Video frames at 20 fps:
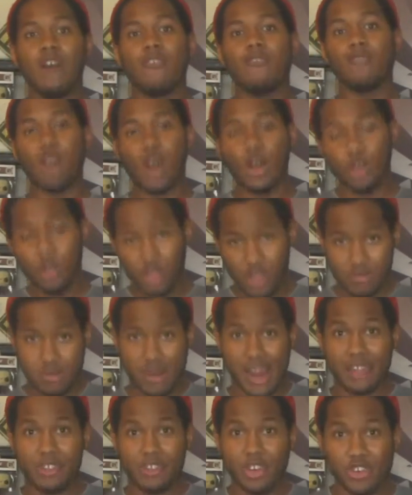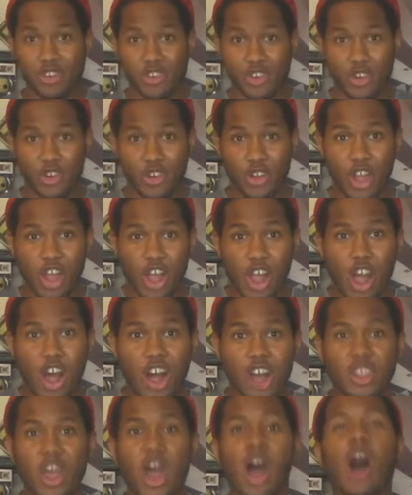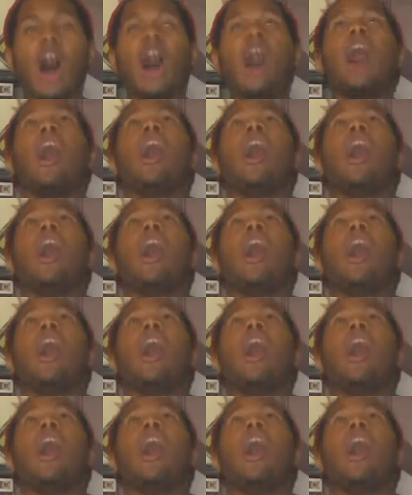follow The PractitioNERD on